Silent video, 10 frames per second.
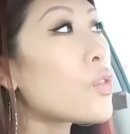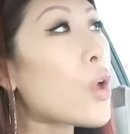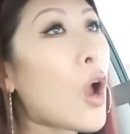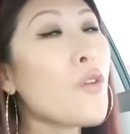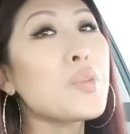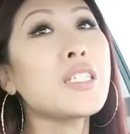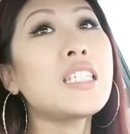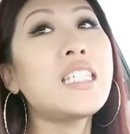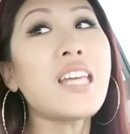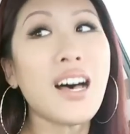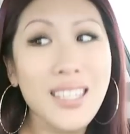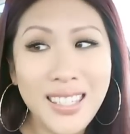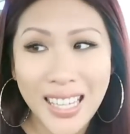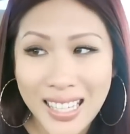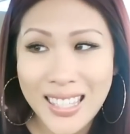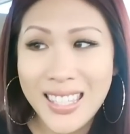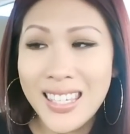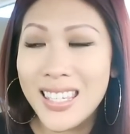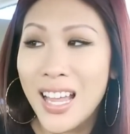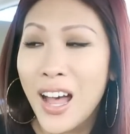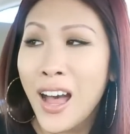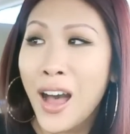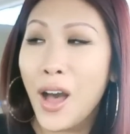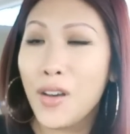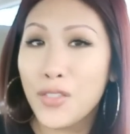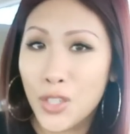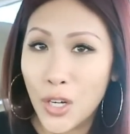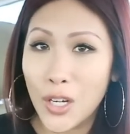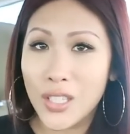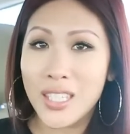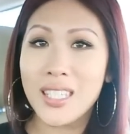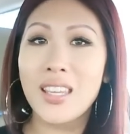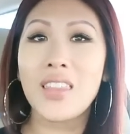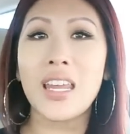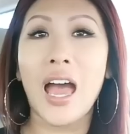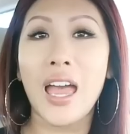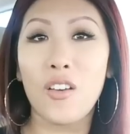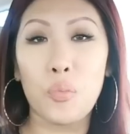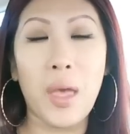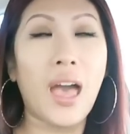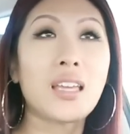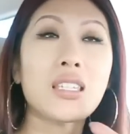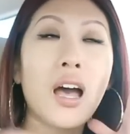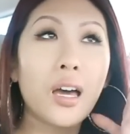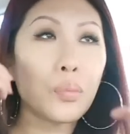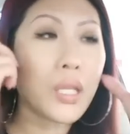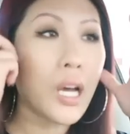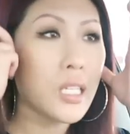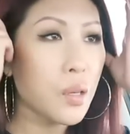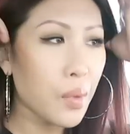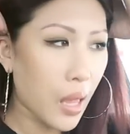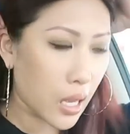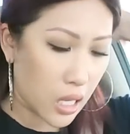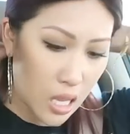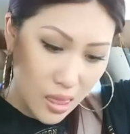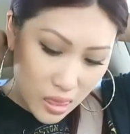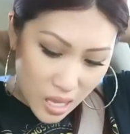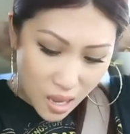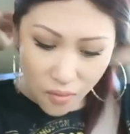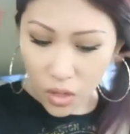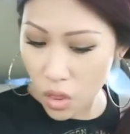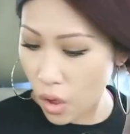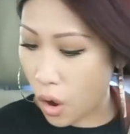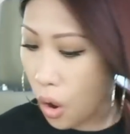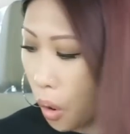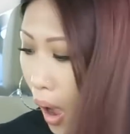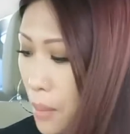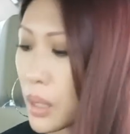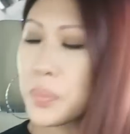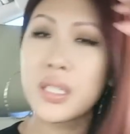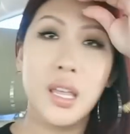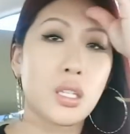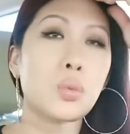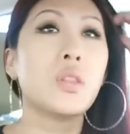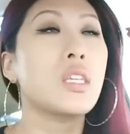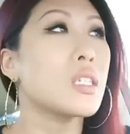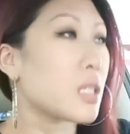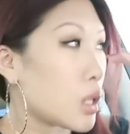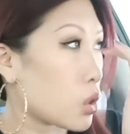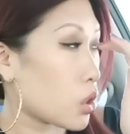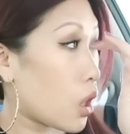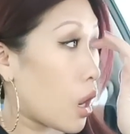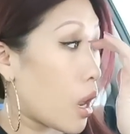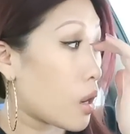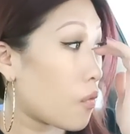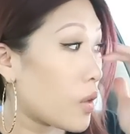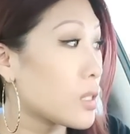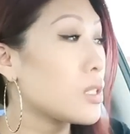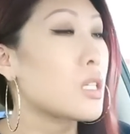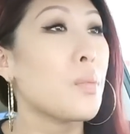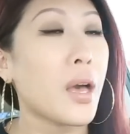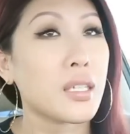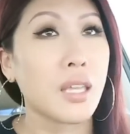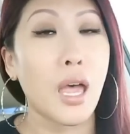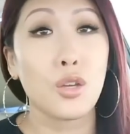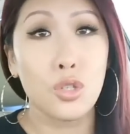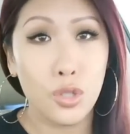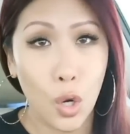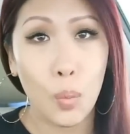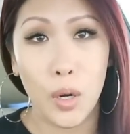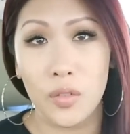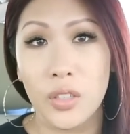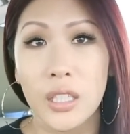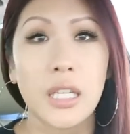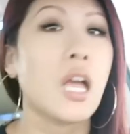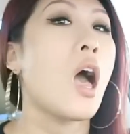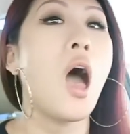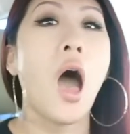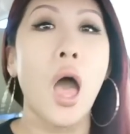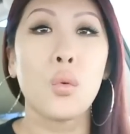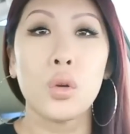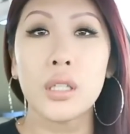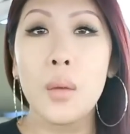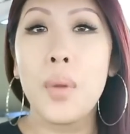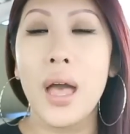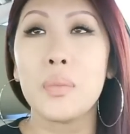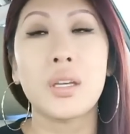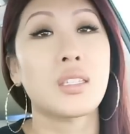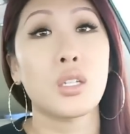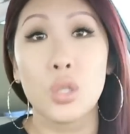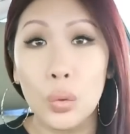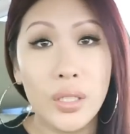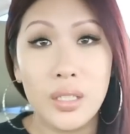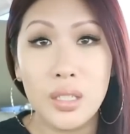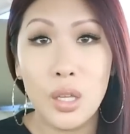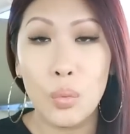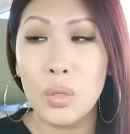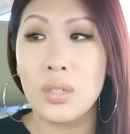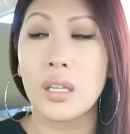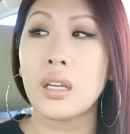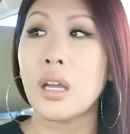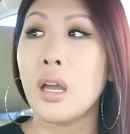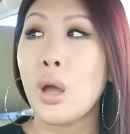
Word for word: There have been dozens of shirts that I have passed on because I'm like, even though I'm obsessed with this t-shirt and it fits into my style so perfectly, I will not buy it because I don't listen to their music.